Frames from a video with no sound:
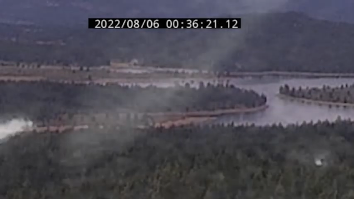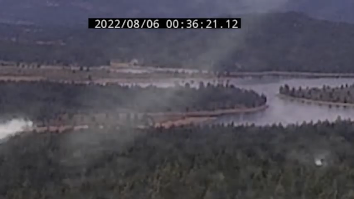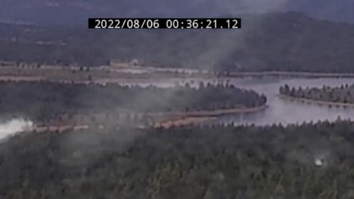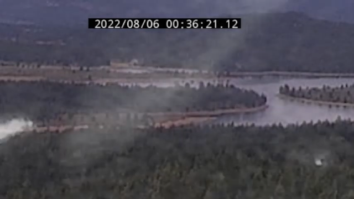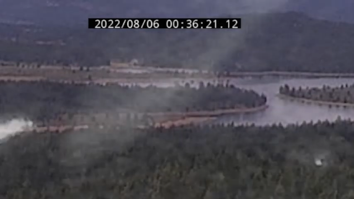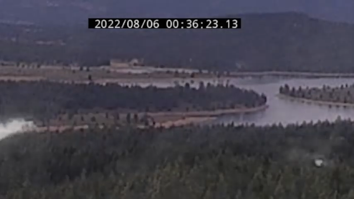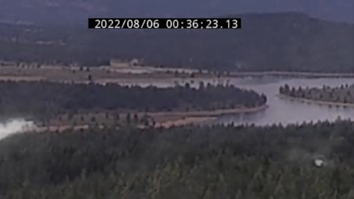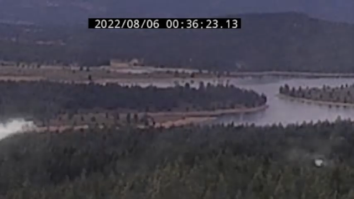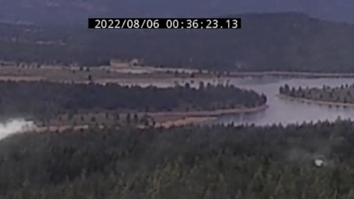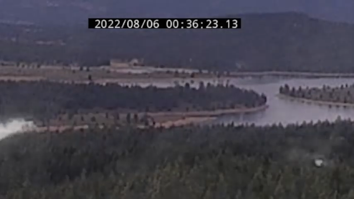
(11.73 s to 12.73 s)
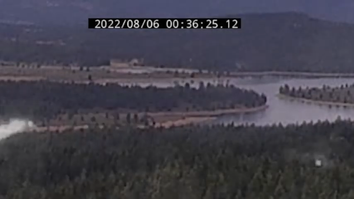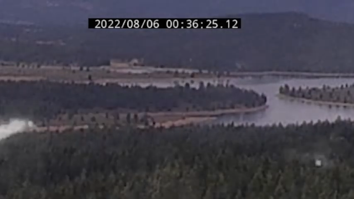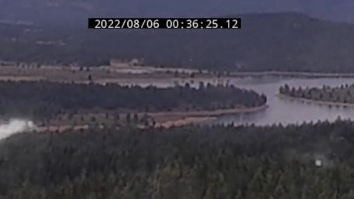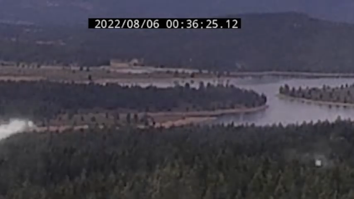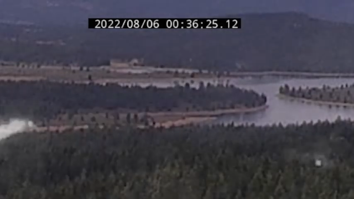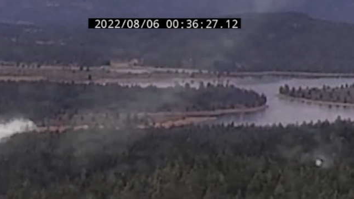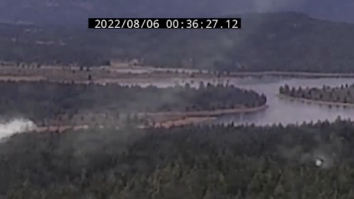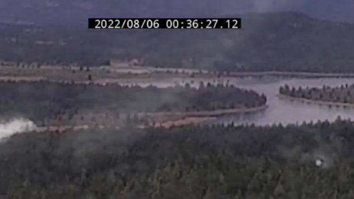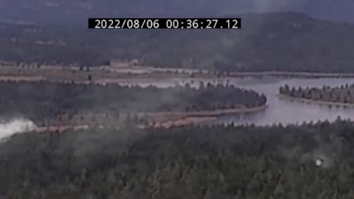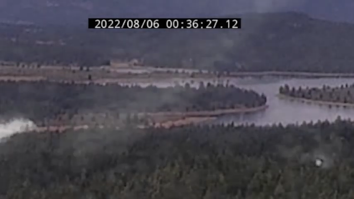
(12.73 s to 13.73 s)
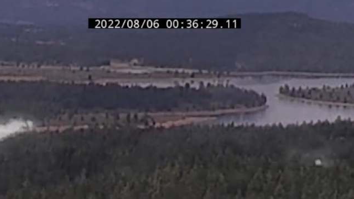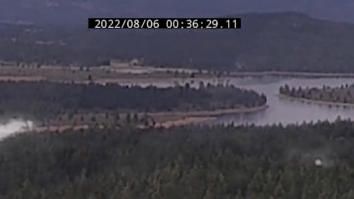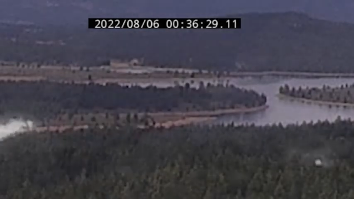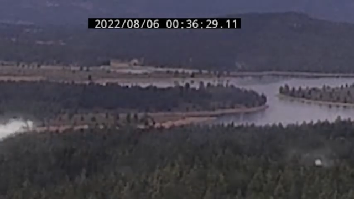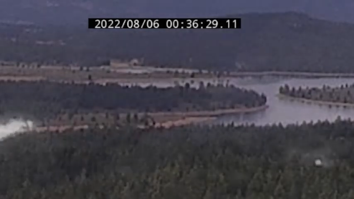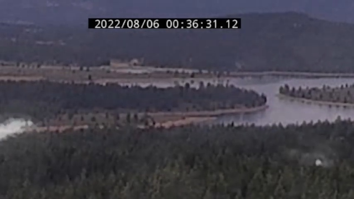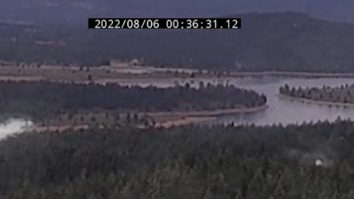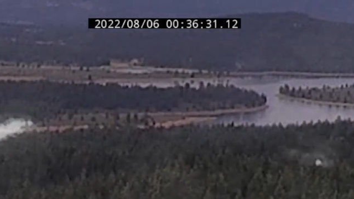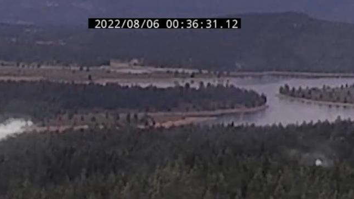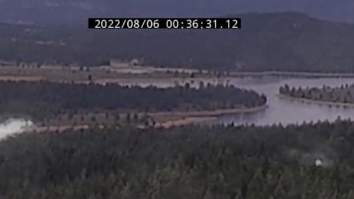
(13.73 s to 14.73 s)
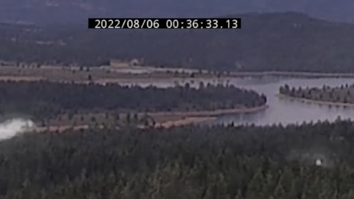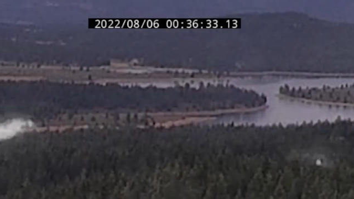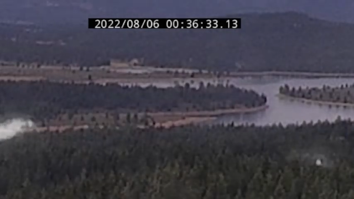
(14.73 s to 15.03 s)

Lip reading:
No face is visible, so there are no lips to read.